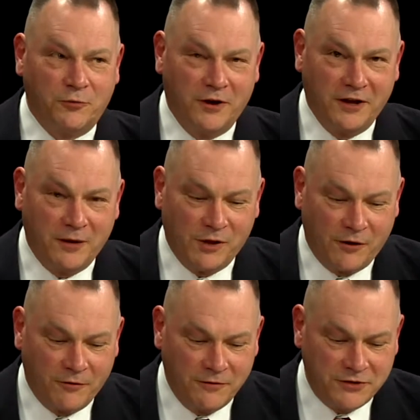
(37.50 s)
William
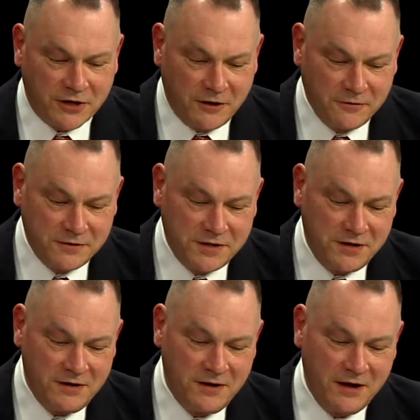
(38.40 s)
LaRue Jones
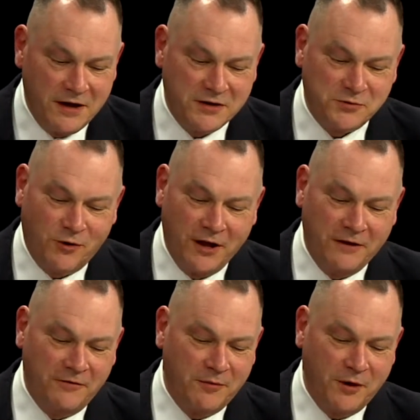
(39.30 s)
is one
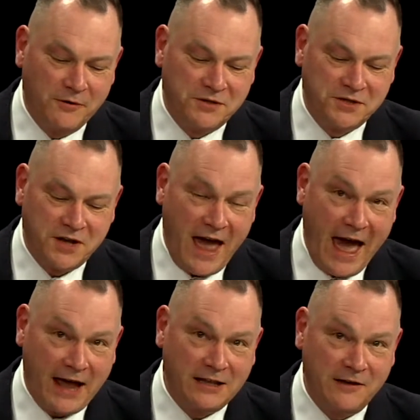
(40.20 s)
of the most
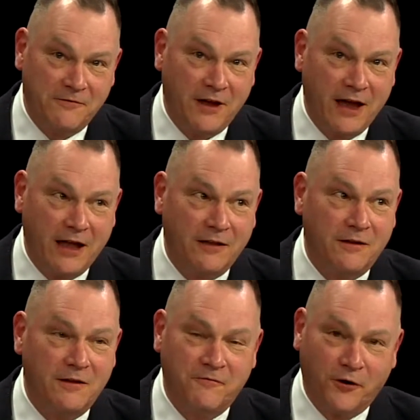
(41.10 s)
active and
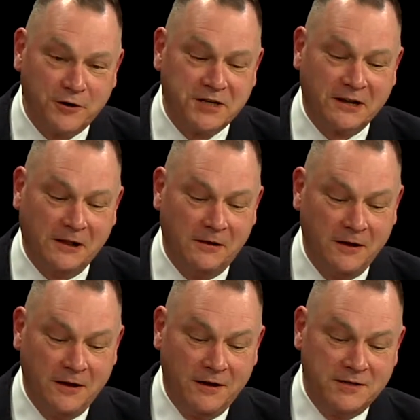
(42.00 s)
versatile
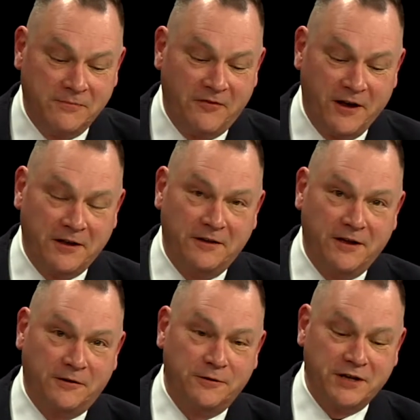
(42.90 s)
symphonic
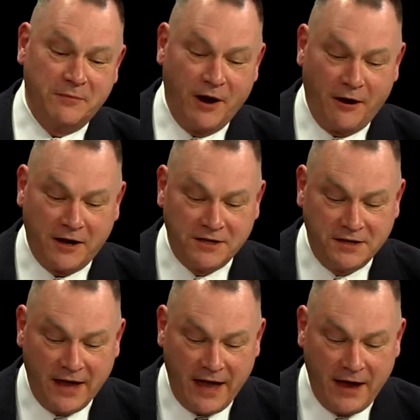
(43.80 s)
conductors in America
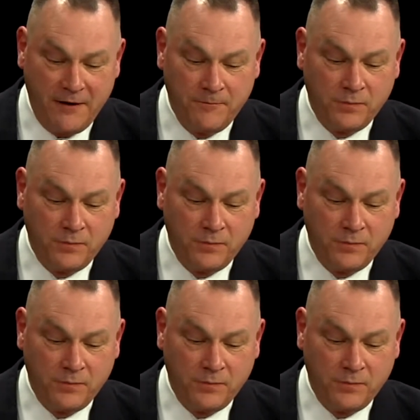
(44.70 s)
today.